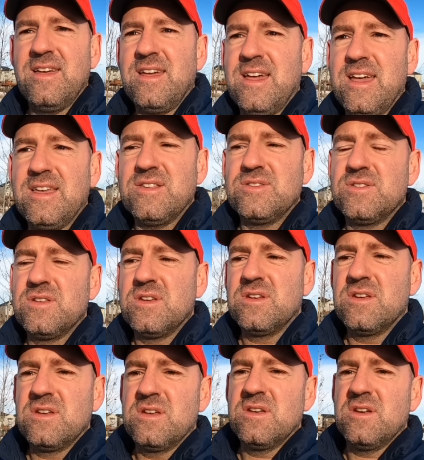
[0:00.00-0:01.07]
is
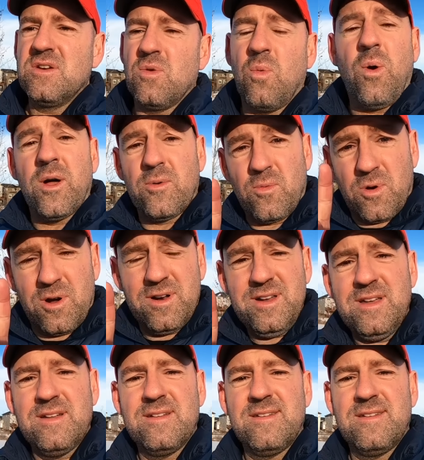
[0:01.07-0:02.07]
one word